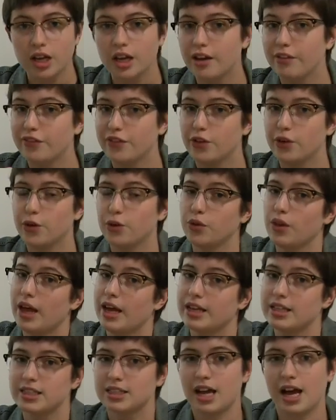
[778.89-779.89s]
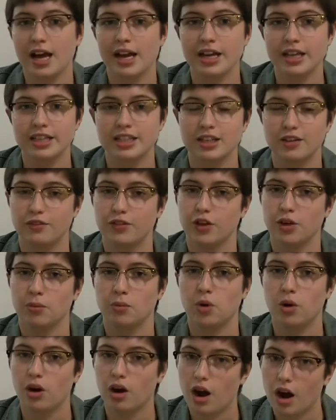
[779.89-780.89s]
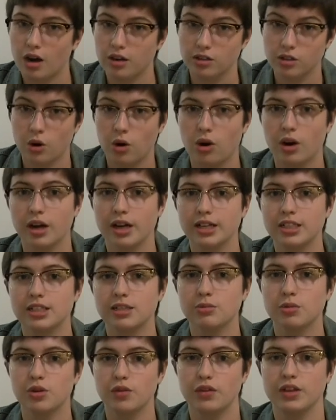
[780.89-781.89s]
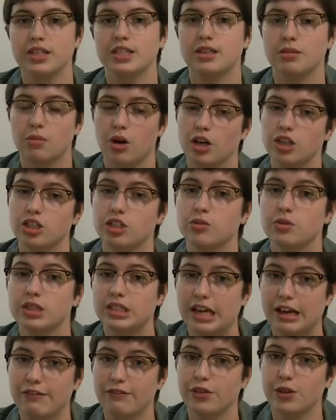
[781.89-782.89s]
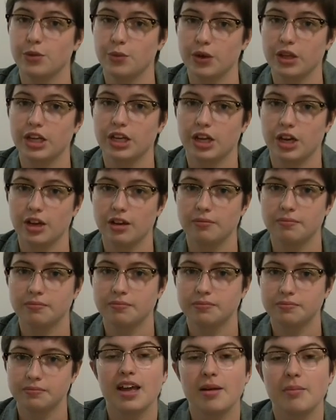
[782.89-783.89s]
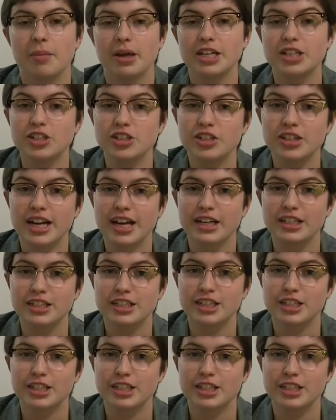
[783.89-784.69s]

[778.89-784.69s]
If you like science, if you're more hardcore into movies, The Martian was definitely really good. Make sure you catch